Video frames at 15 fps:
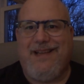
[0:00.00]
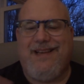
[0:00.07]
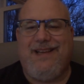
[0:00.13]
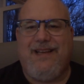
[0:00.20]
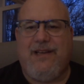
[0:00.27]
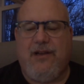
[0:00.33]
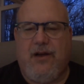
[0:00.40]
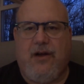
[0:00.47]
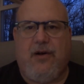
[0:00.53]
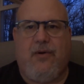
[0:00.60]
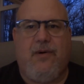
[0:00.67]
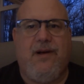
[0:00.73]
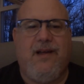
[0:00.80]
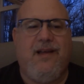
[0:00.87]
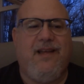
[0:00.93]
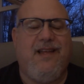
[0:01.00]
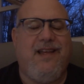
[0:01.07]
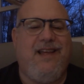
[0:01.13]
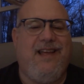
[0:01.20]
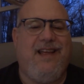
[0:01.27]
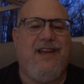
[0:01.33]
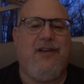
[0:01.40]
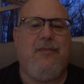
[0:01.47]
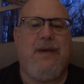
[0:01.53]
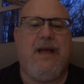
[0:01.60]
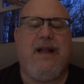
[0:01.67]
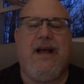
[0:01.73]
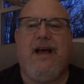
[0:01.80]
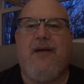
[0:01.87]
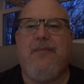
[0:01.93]
No, and no
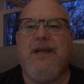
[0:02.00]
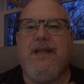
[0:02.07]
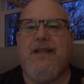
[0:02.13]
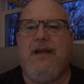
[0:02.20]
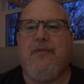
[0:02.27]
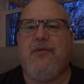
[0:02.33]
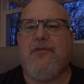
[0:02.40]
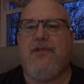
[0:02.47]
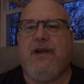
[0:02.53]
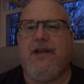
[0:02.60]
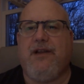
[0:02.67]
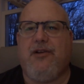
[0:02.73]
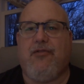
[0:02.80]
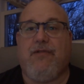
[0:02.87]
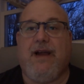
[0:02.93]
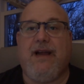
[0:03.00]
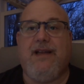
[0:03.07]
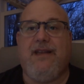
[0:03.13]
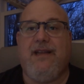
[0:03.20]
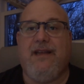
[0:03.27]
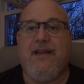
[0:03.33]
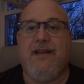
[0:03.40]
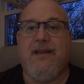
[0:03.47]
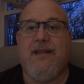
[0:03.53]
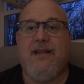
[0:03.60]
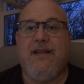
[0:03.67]
matter how many times we tried to correct it,